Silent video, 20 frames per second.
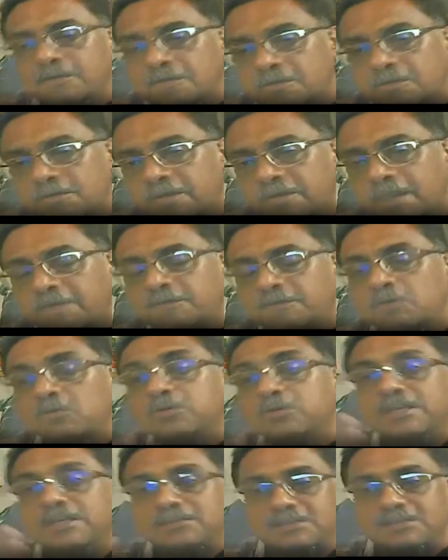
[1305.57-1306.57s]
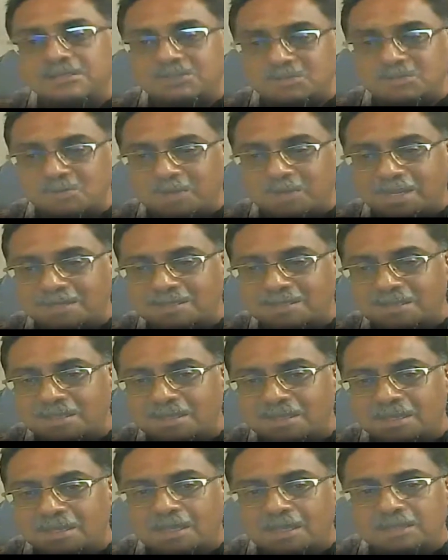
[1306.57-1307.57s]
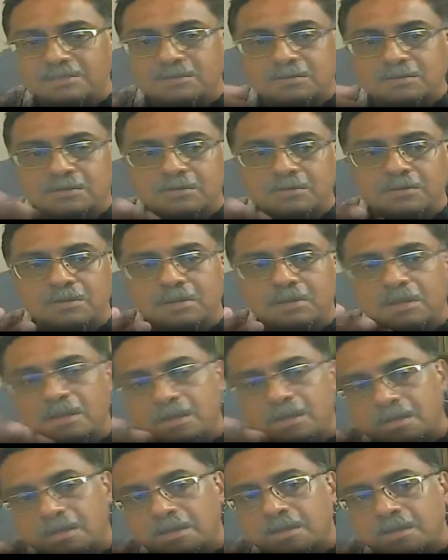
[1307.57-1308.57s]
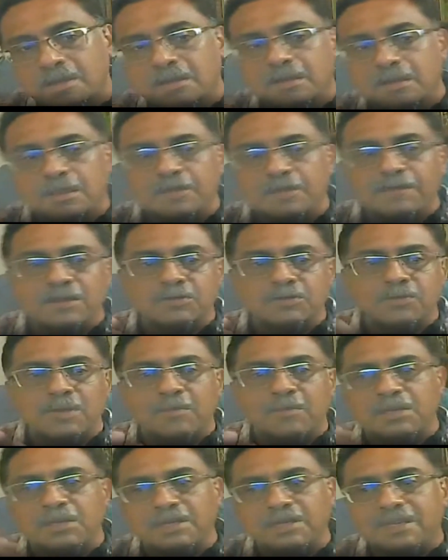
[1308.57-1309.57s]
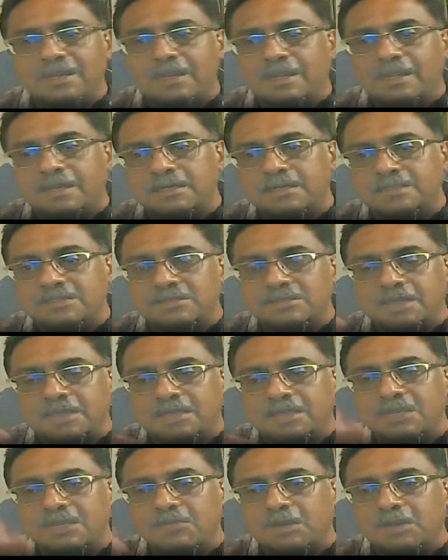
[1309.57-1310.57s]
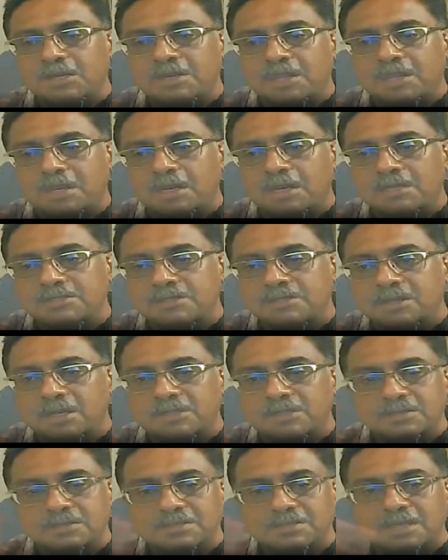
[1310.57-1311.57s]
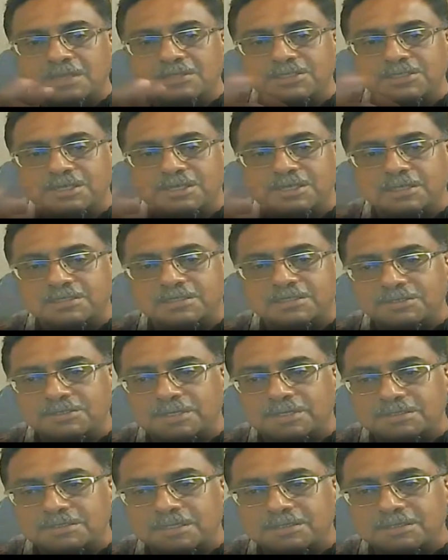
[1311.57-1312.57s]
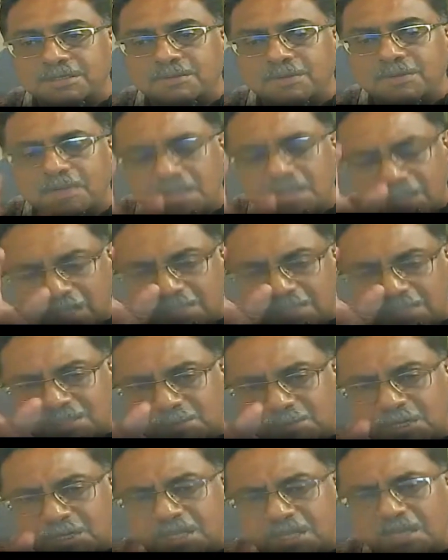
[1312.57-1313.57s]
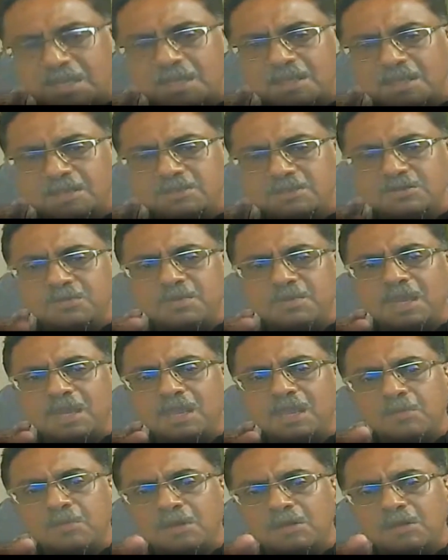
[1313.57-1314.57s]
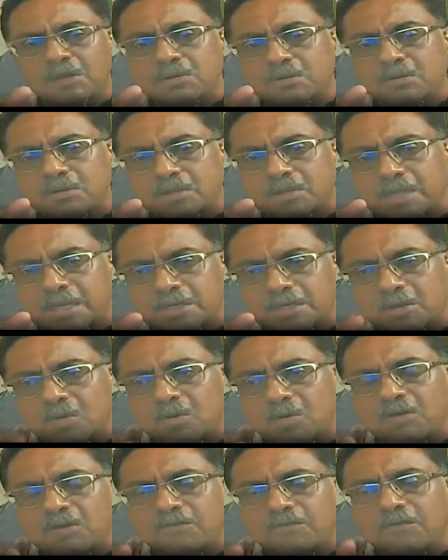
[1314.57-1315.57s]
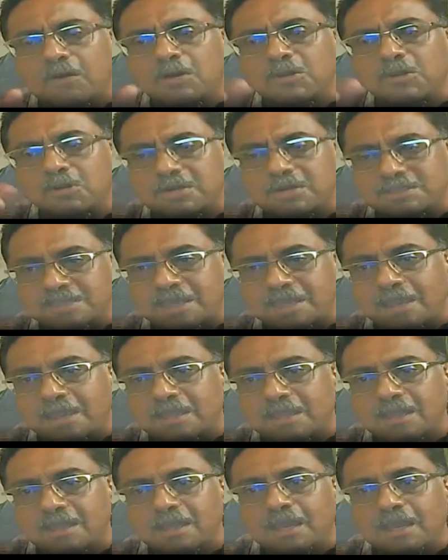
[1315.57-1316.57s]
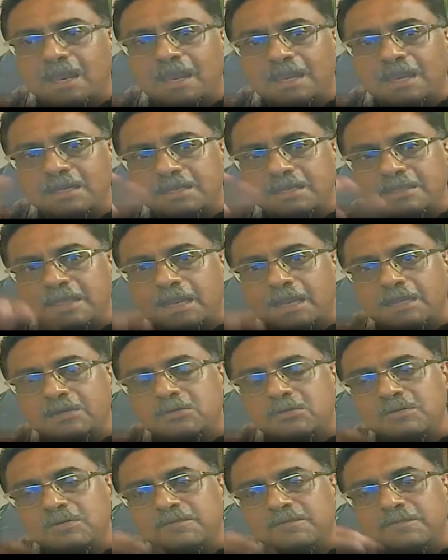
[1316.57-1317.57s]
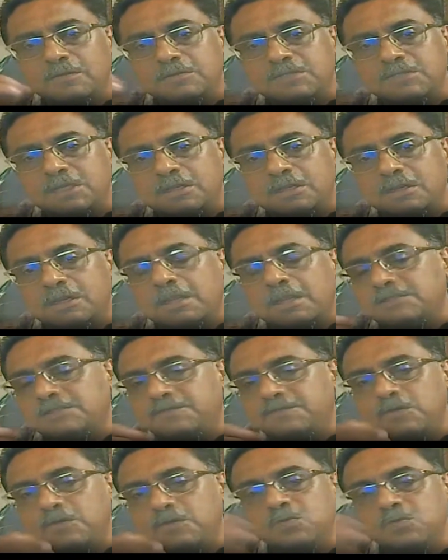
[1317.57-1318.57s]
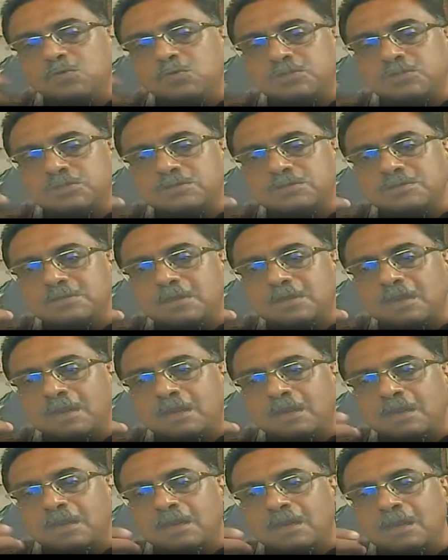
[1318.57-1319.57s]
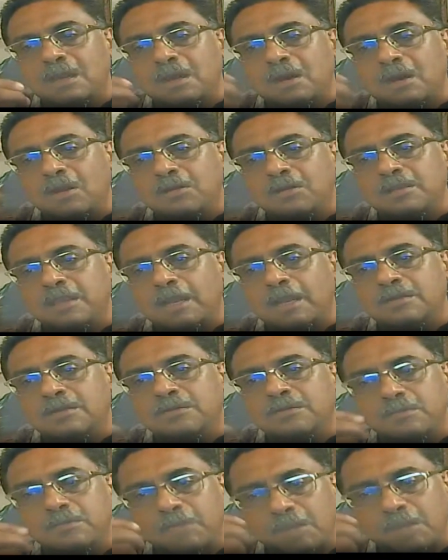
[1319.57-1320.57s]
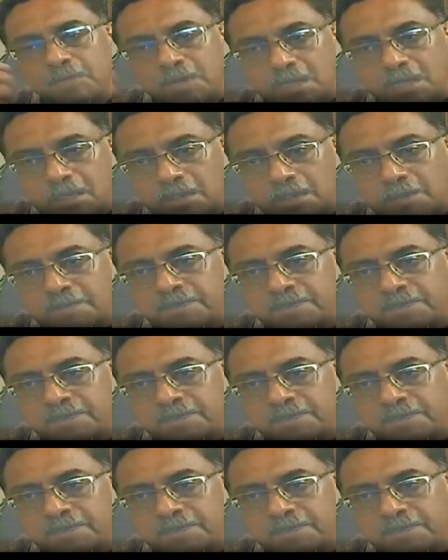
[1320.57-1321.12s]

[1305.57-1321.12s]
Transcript: we have to do justice to that. So even to a multi-layered society, multicultural society, etc., etc., somebody should be able to get hold of what you are saying, and that could generate views on that, maybe